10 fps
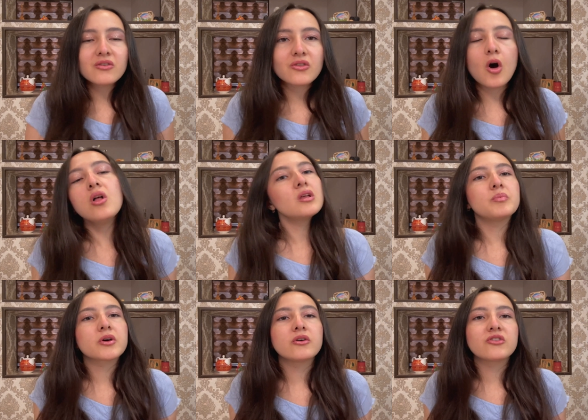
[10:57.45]
only
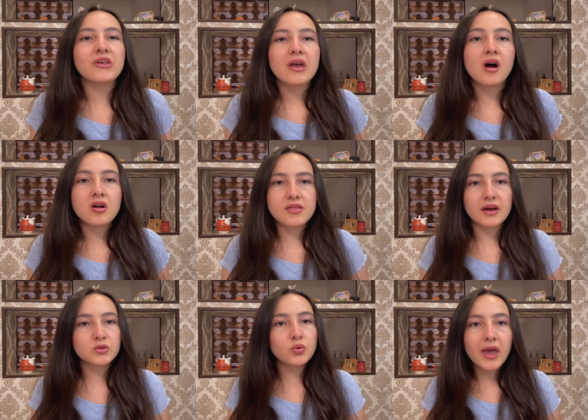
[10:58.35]
because they are
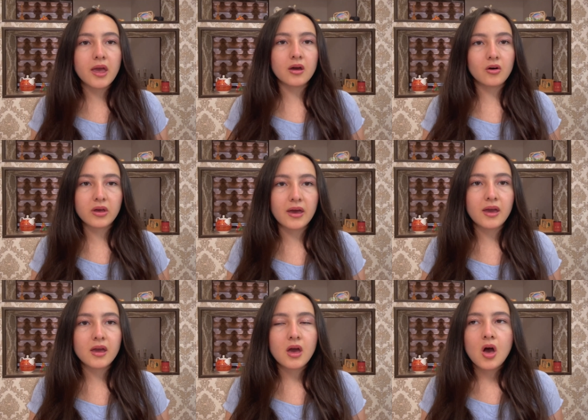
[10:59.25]
that way,
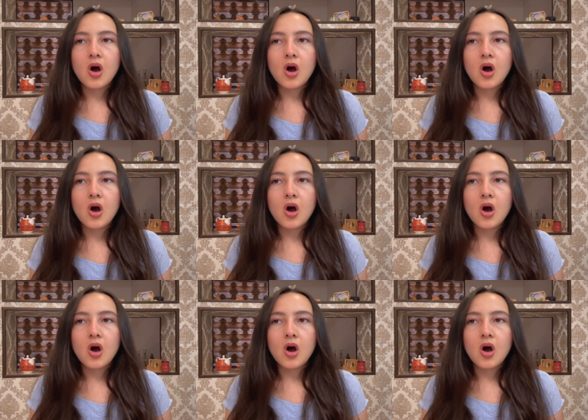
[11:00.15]
okay?